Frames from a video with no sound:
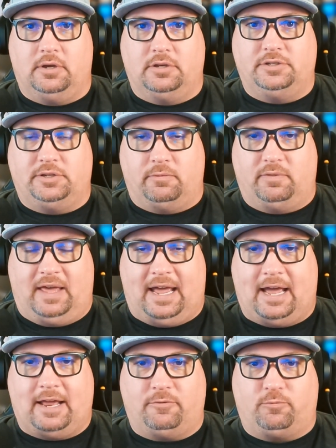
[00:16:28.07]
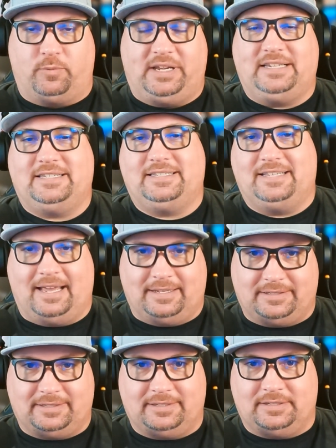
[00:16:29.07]
So that
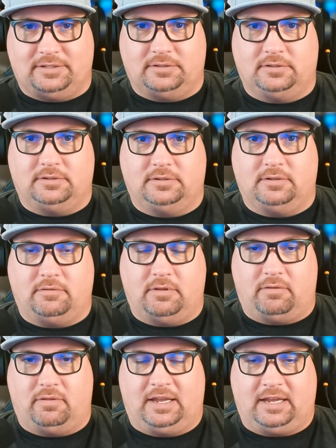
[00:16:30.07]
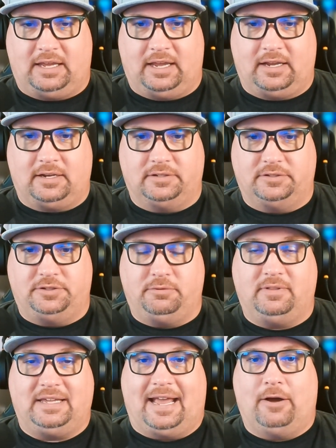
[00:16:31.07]
resets the thinking
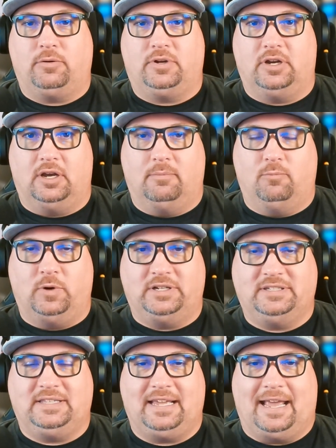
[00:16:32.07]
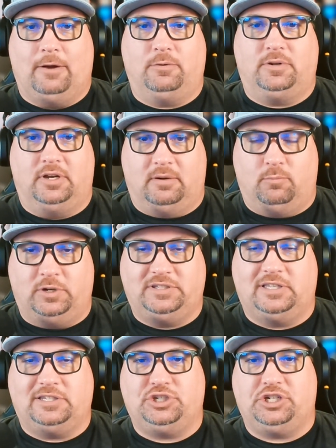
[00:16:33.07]
to the outcome. What is the outcome? What is
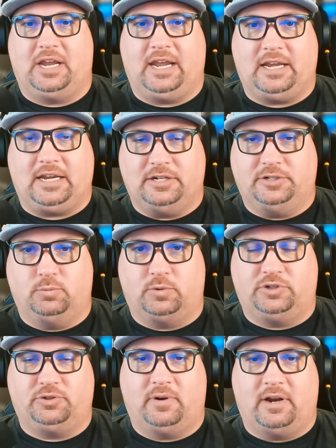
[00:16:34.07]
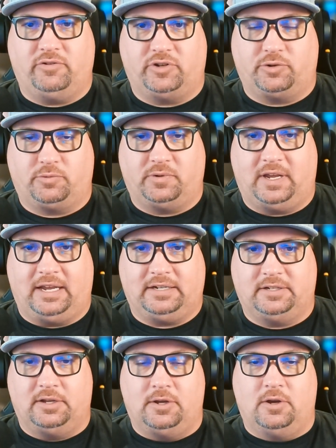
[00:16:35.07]
the change we're trying to
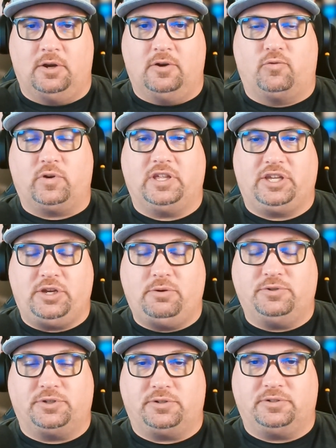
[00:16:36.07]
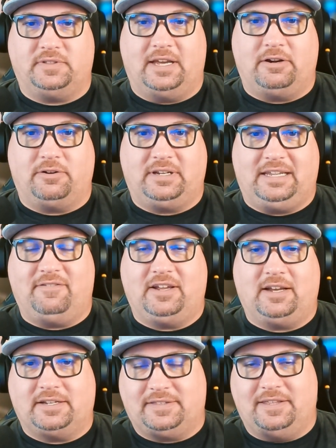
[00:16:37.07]
create for the users that are
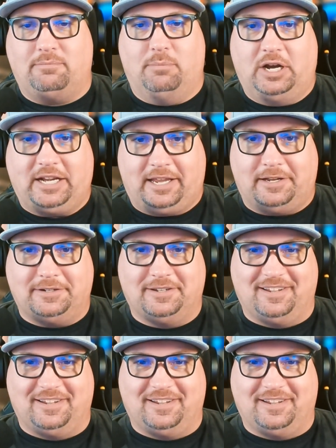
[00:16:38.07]
giving us their money?